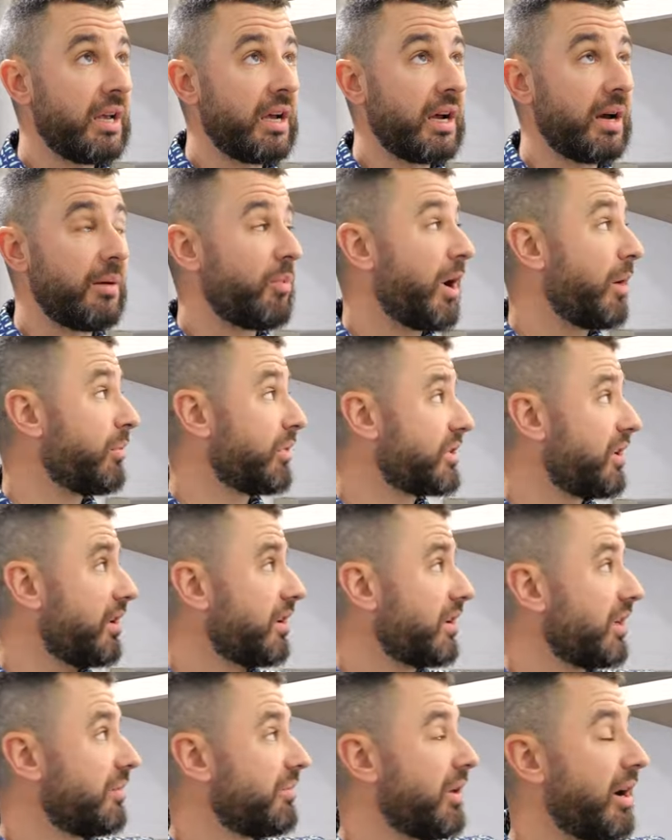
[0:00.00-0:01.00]
While we're
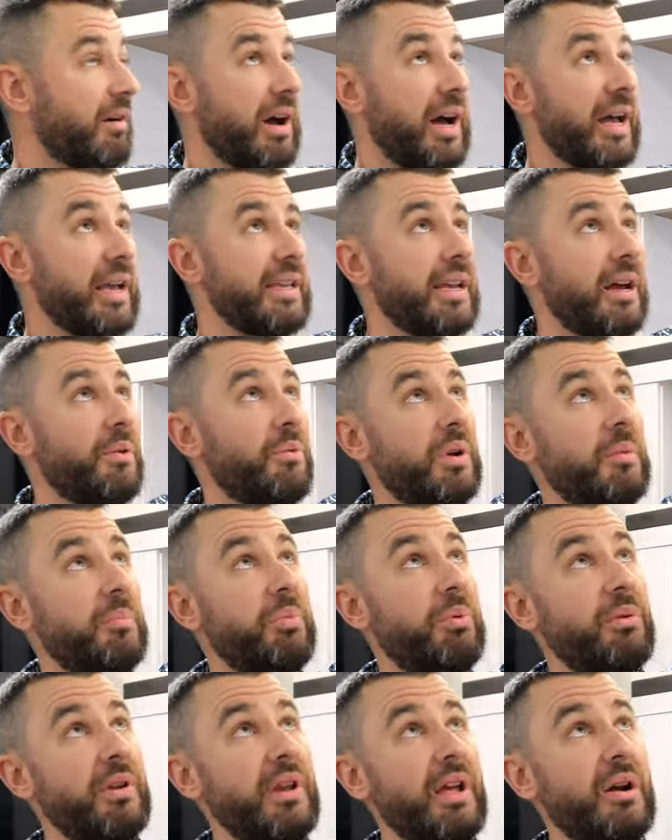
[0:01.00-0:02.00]
talking about height, I want
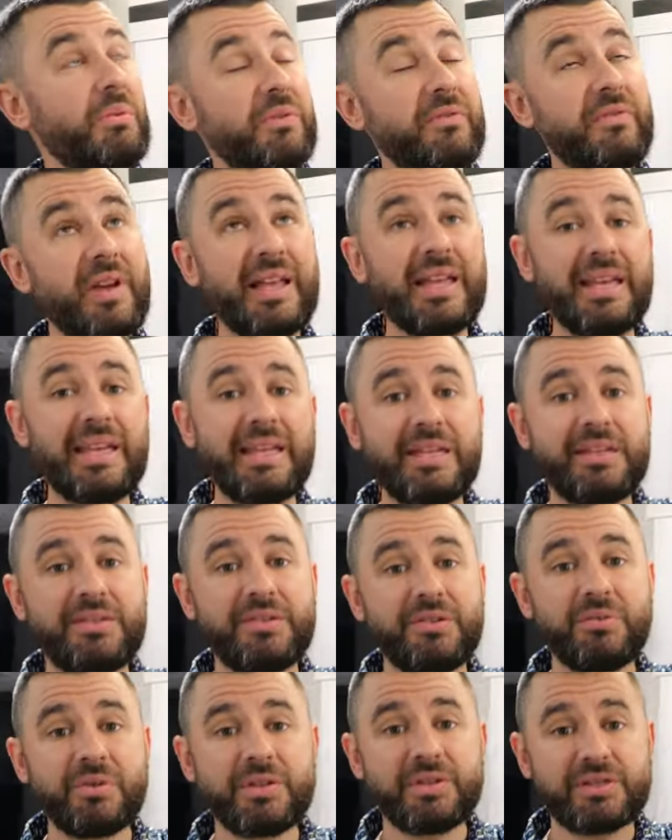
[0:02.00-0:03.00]
to point out we've got
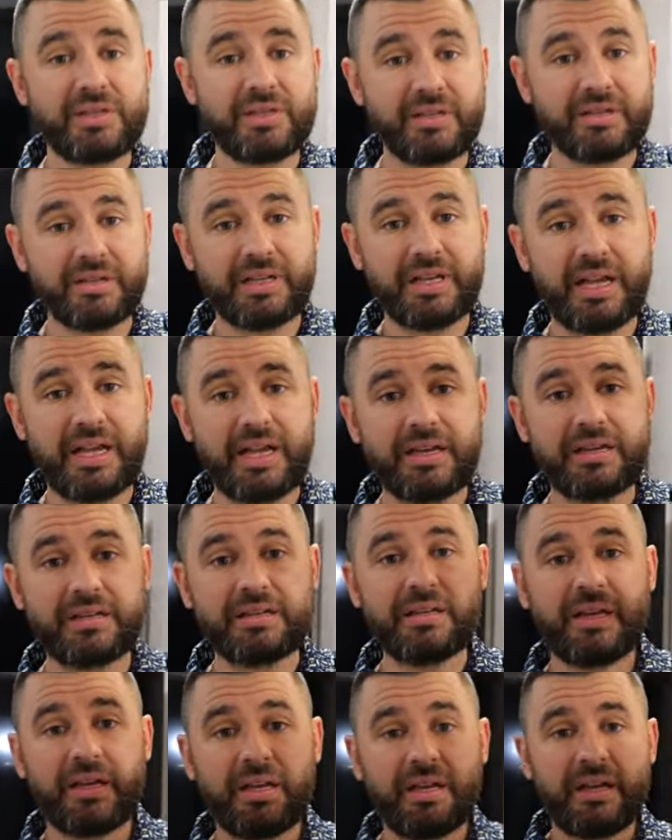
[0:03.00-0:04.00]
82-inch ceiling
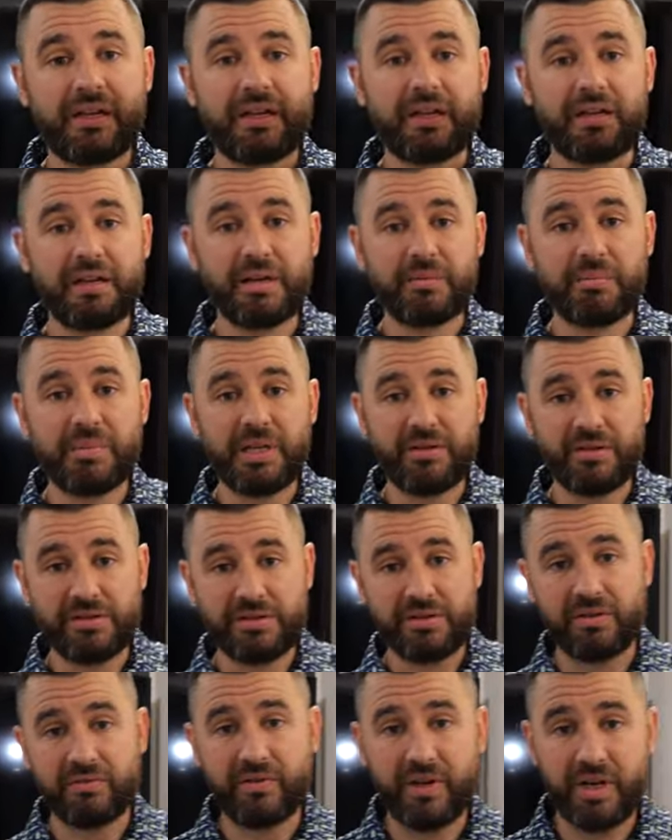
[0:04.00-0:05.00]
height in the
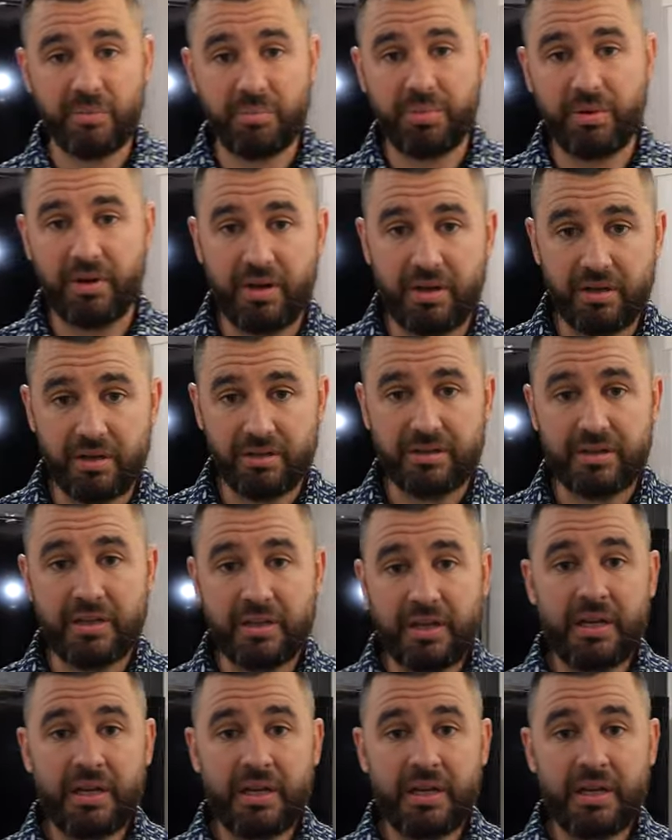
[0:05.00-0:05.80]
Surveyor product.